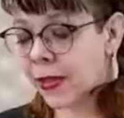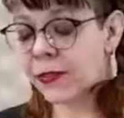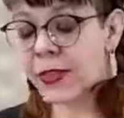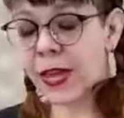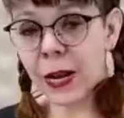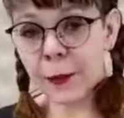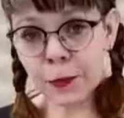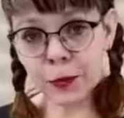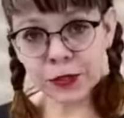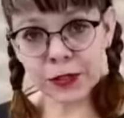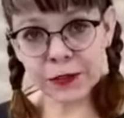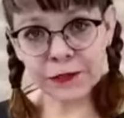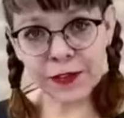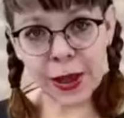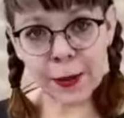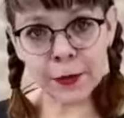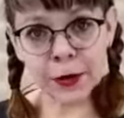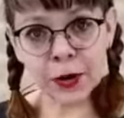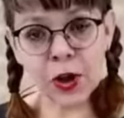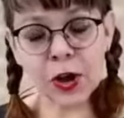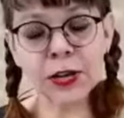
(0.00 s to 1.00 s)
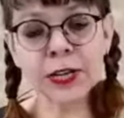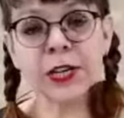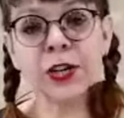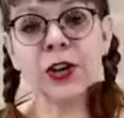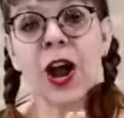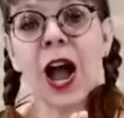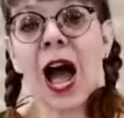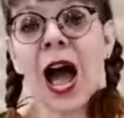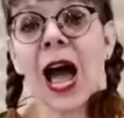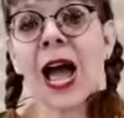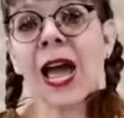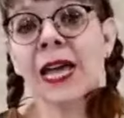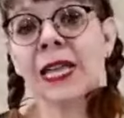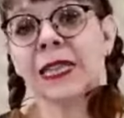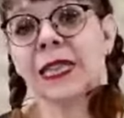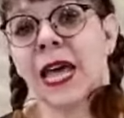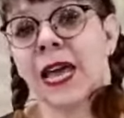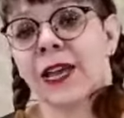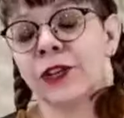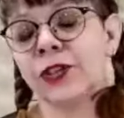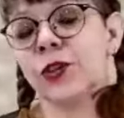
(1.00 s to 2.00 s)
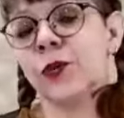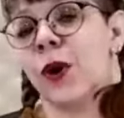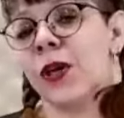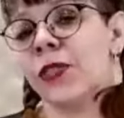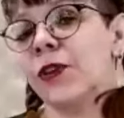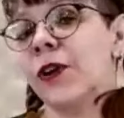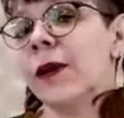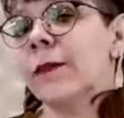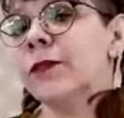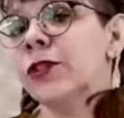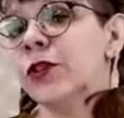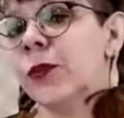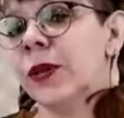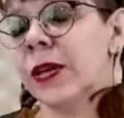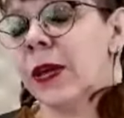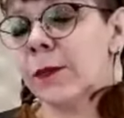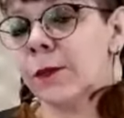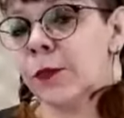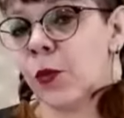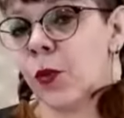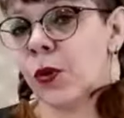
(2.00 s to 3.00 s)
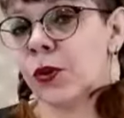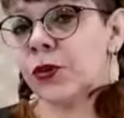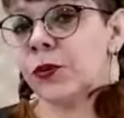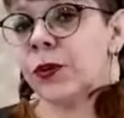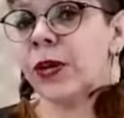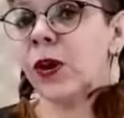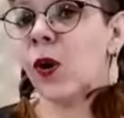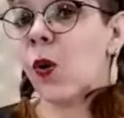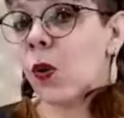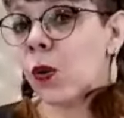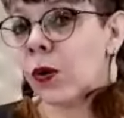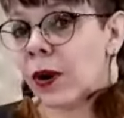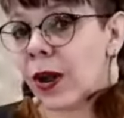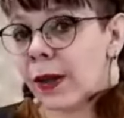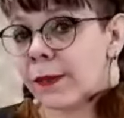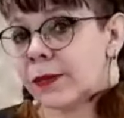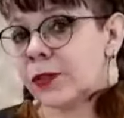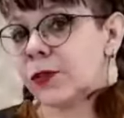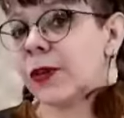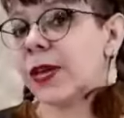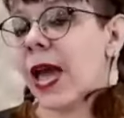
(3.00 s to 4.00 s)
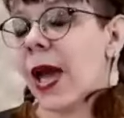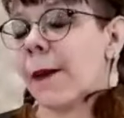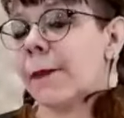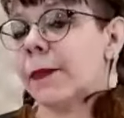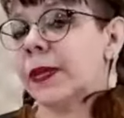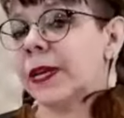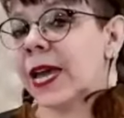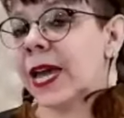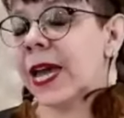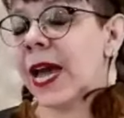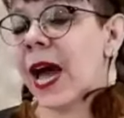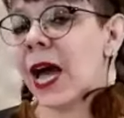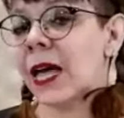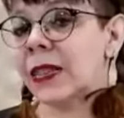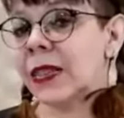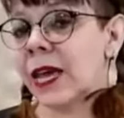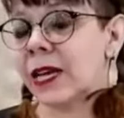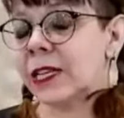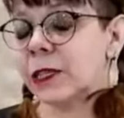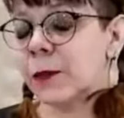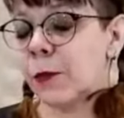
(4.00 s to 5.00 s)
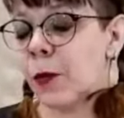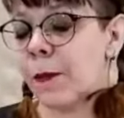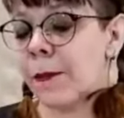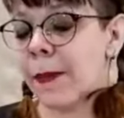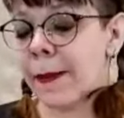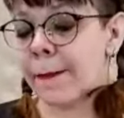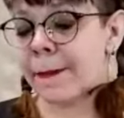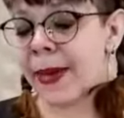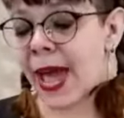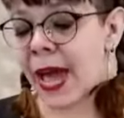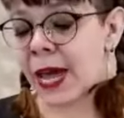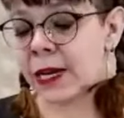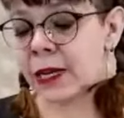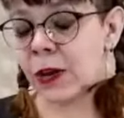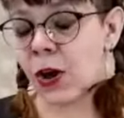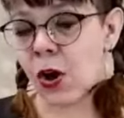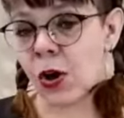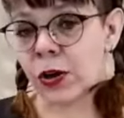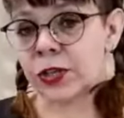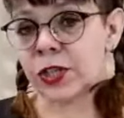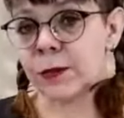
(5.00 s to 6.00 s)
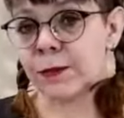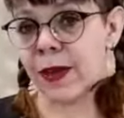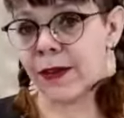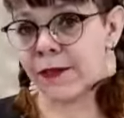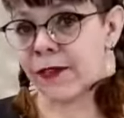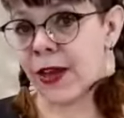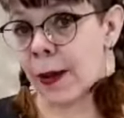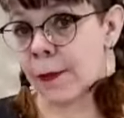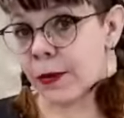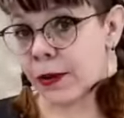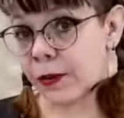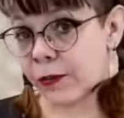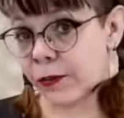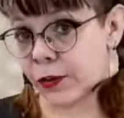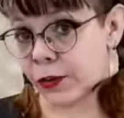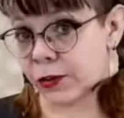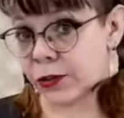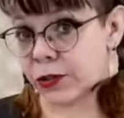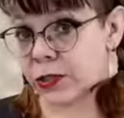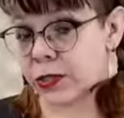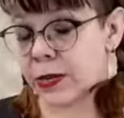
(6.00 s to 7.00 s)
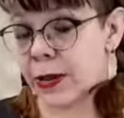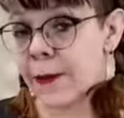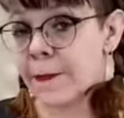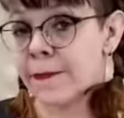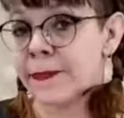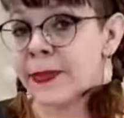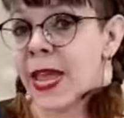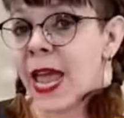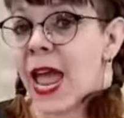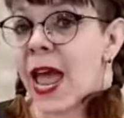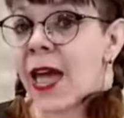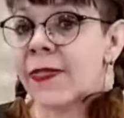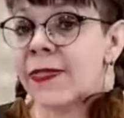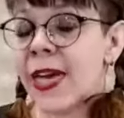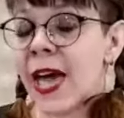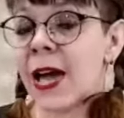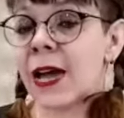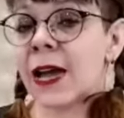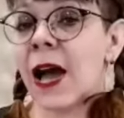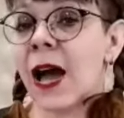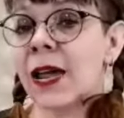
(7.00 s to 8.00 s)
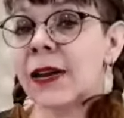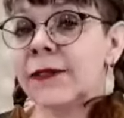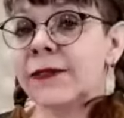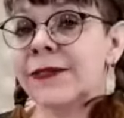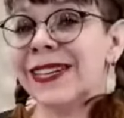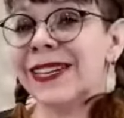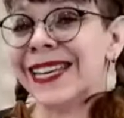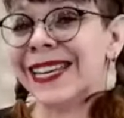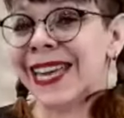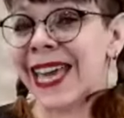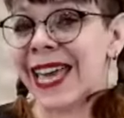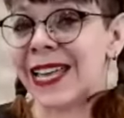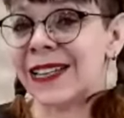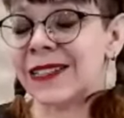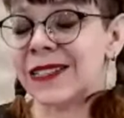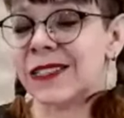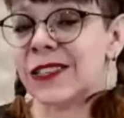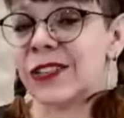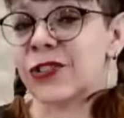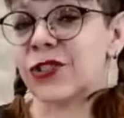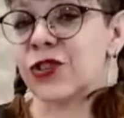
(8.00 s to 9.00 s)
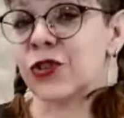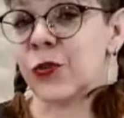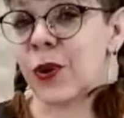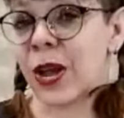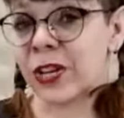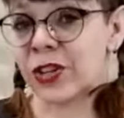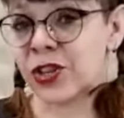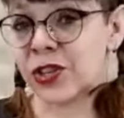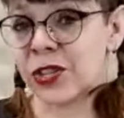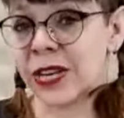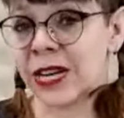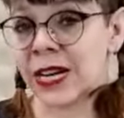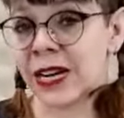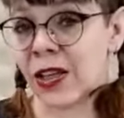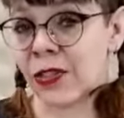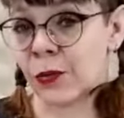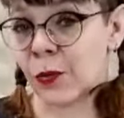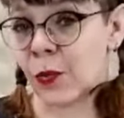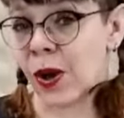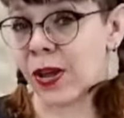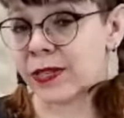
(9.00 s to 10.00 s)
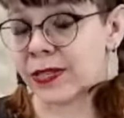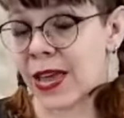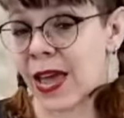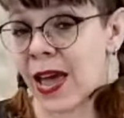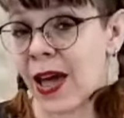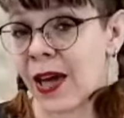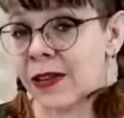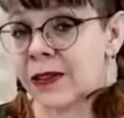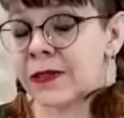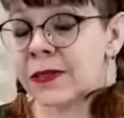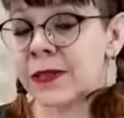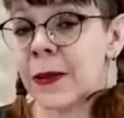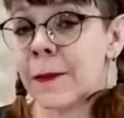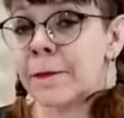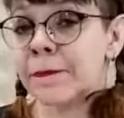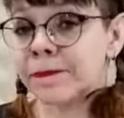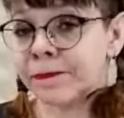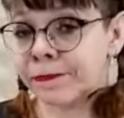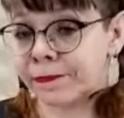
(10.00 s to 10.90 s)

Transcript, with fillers: Then I put the fabric on here. I like to, whether I'm doing embroidery or I'm doing applique, I like to put my batting onto my fabric first. And that kind of negates the stretch that it otherwise has